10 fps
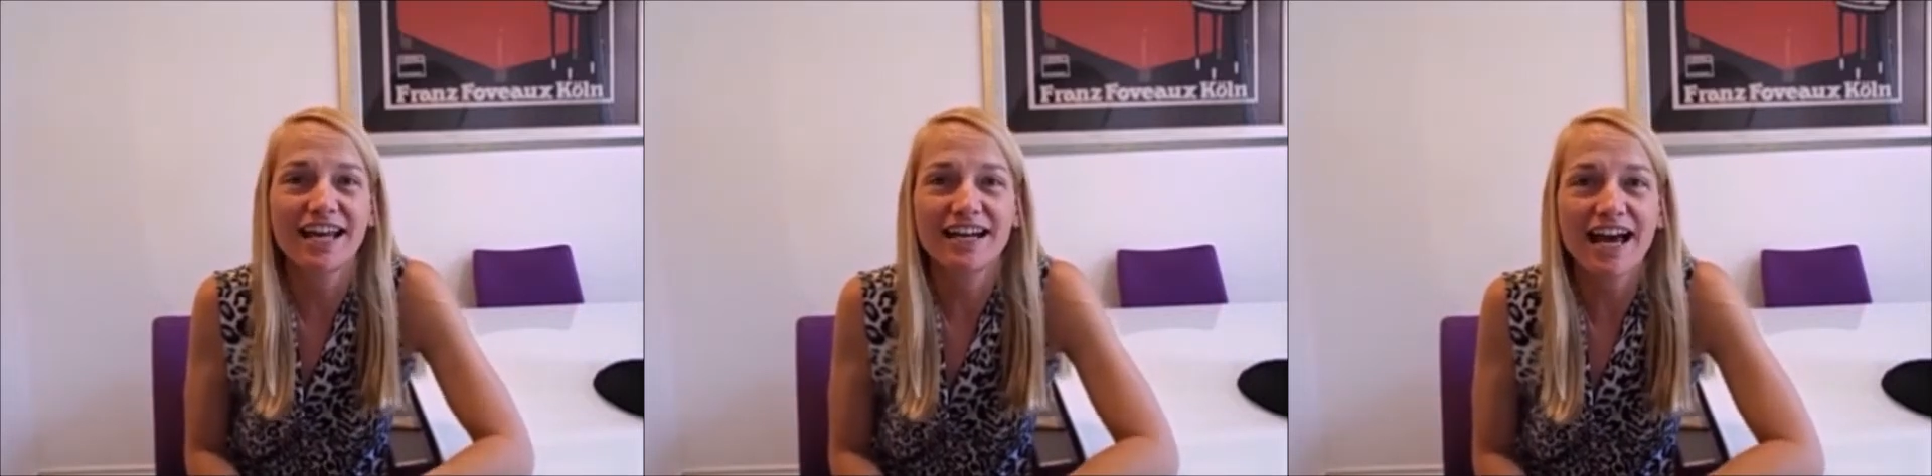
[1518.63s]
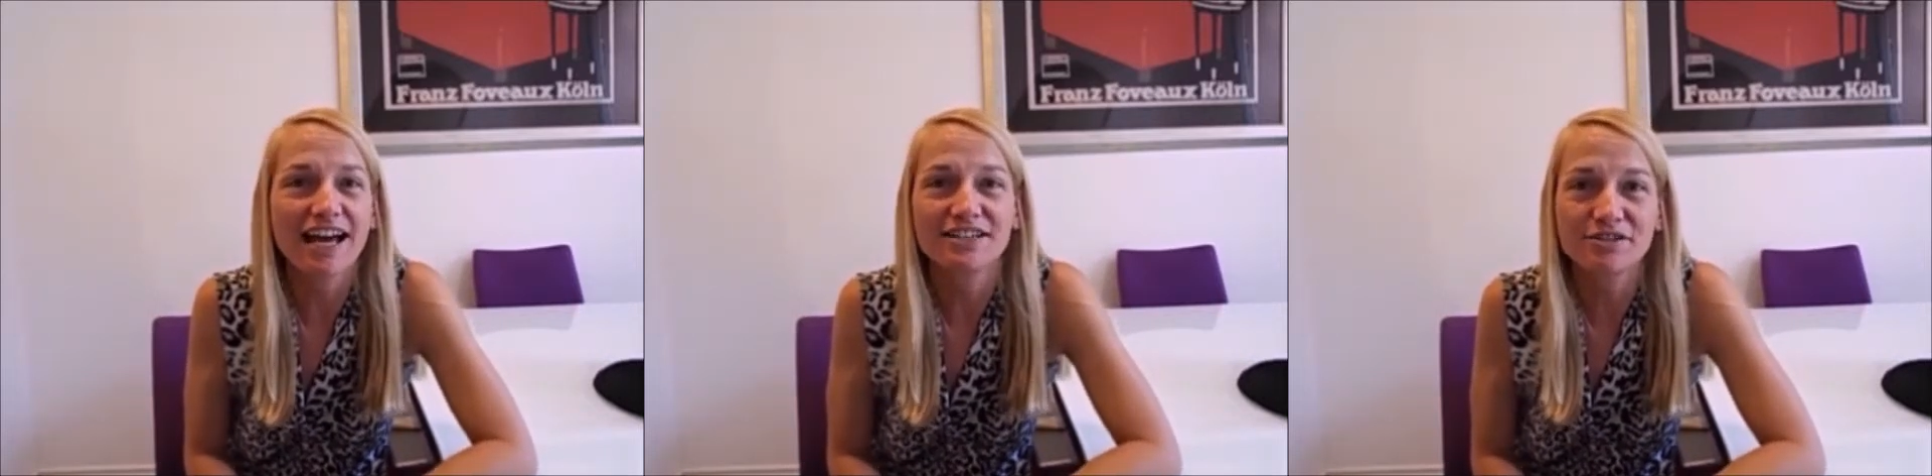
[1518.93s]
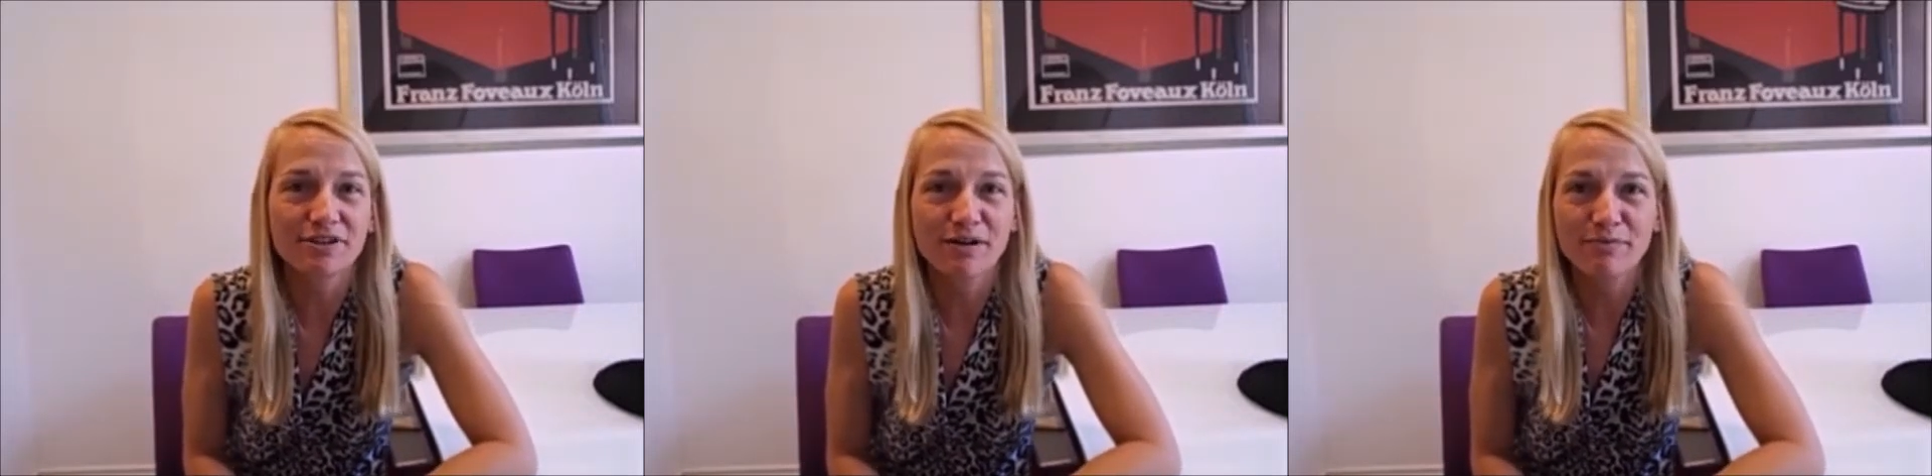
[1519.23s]
and I
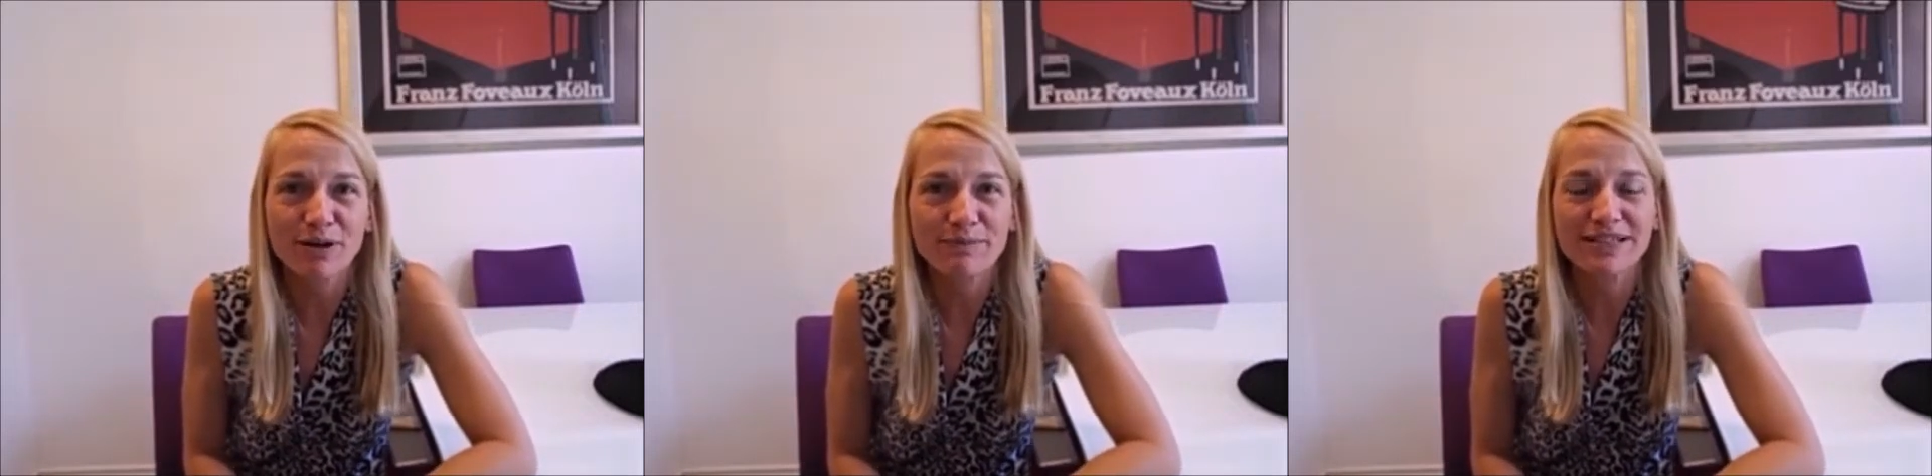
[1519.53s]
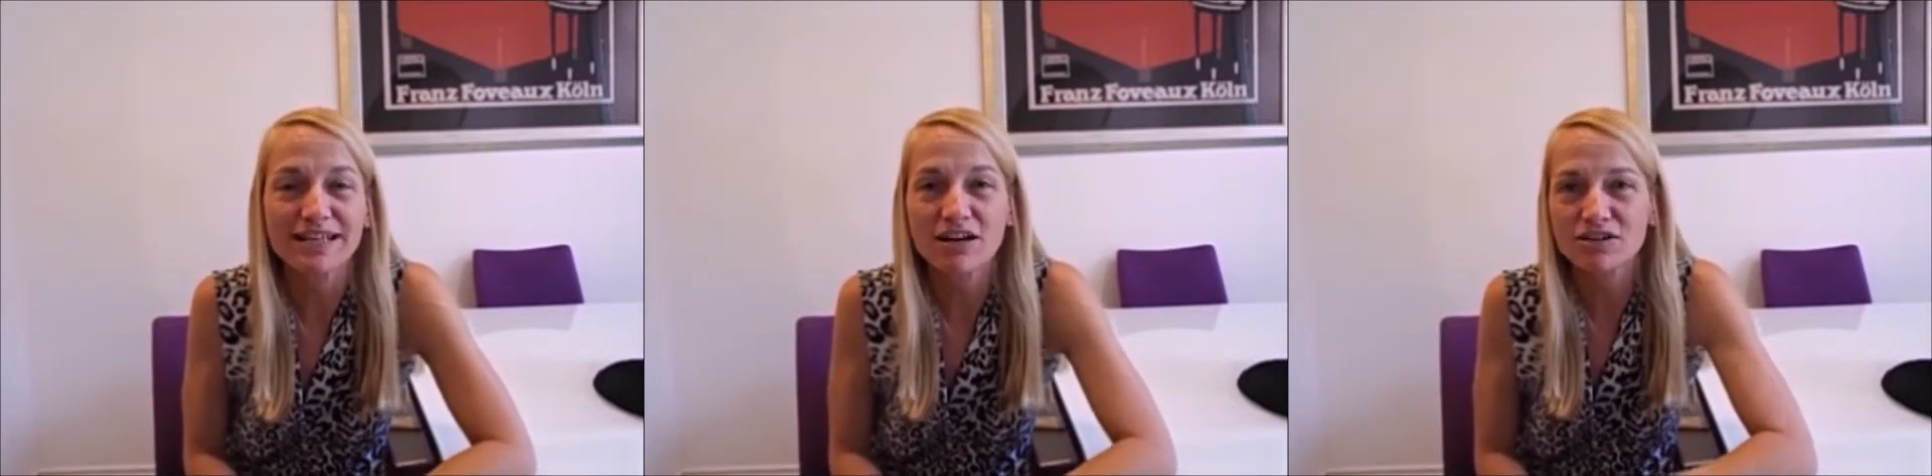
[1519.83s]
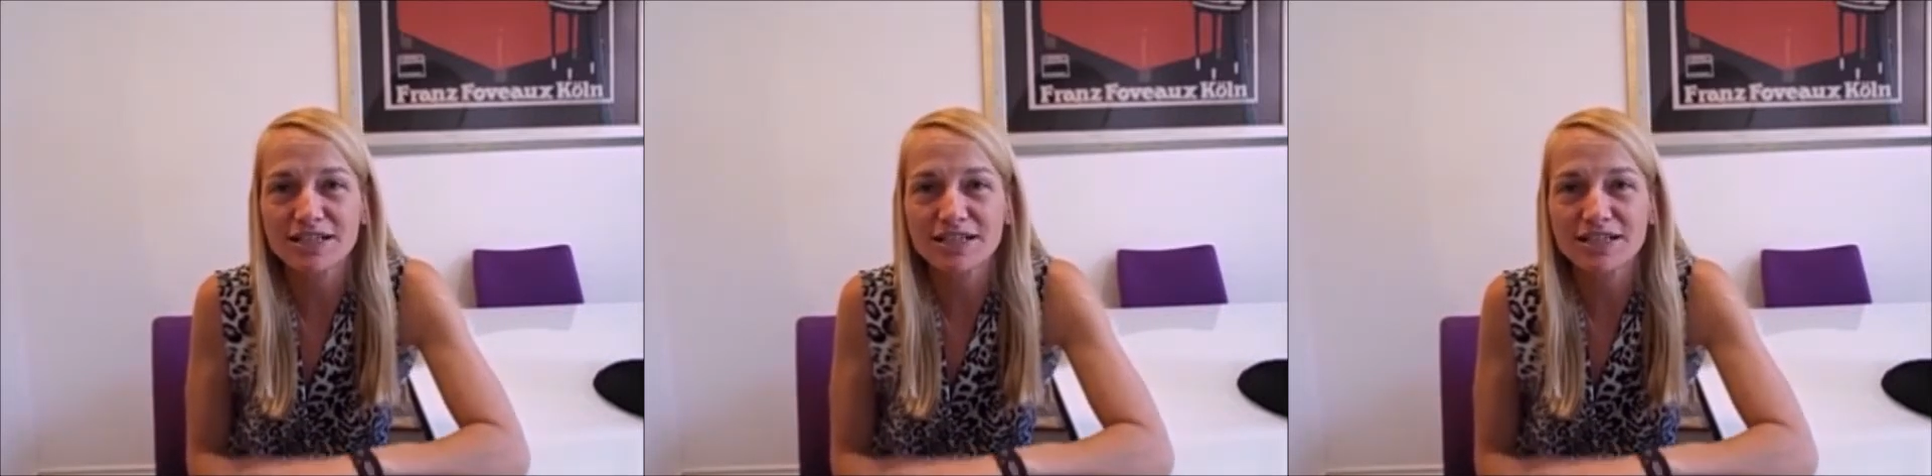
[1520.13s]
do it on purpose now.